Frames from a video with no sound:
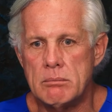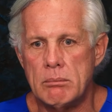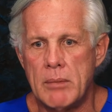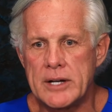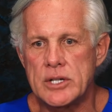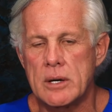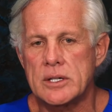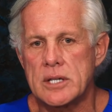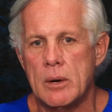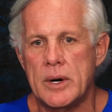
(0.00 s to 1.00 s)
my
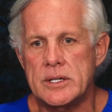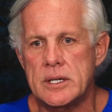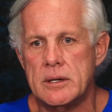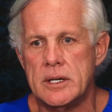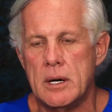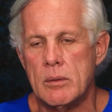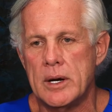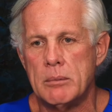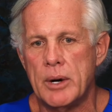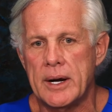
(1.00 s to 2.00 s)
joke is always, you don't
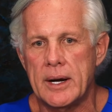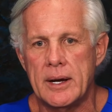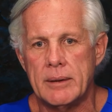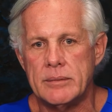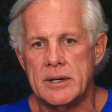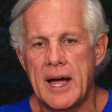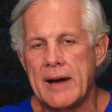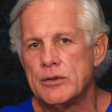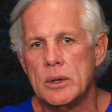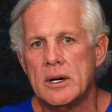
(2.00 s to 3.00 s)
want to bring a
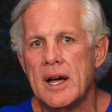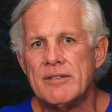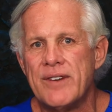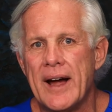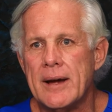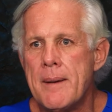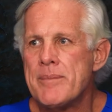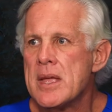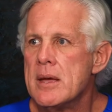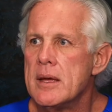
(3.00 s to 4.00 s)
knife to a gunfight.
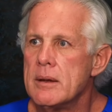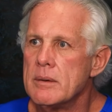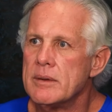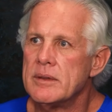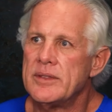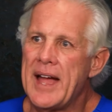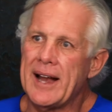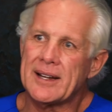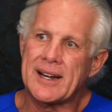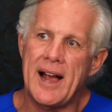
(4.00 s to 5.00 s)

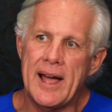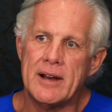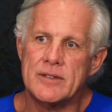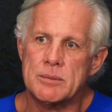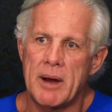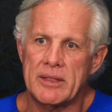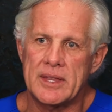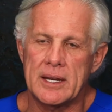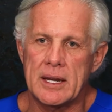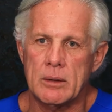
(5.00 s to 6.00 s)
That kind of is my
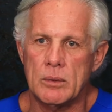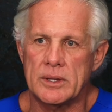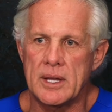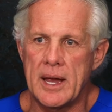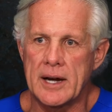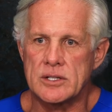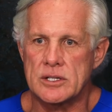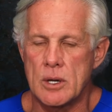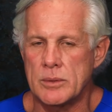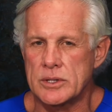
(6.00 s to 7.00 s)
thinking with
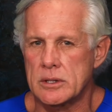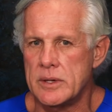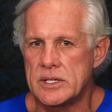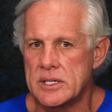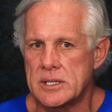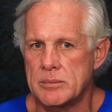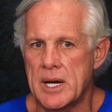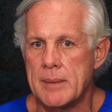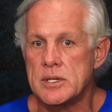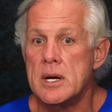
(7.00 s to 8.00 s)
exosomal secretion
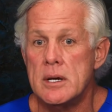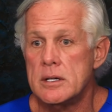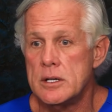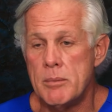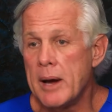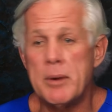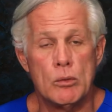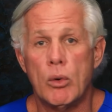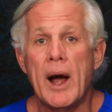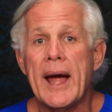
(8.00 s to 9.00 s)
sometimes. You may be
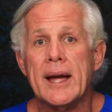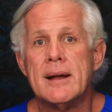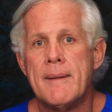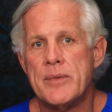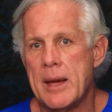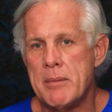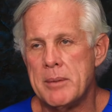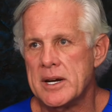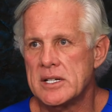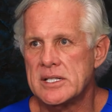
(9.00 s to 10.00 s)
right. That may
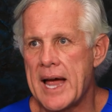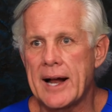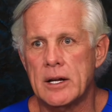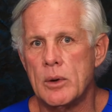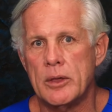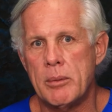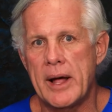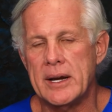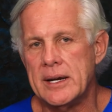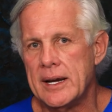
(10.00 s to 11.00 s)
be exactly what the
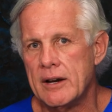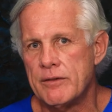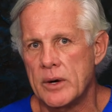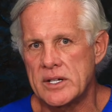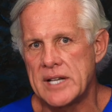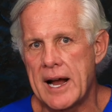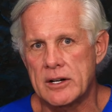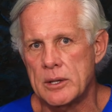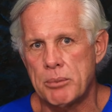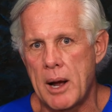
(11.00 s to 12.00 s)
body needed for
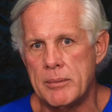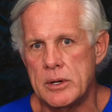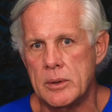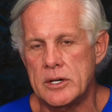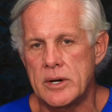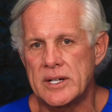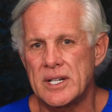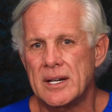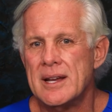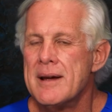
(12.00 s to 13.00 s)
exactly the problem you were
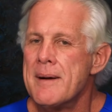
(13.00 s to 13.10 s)
addressing.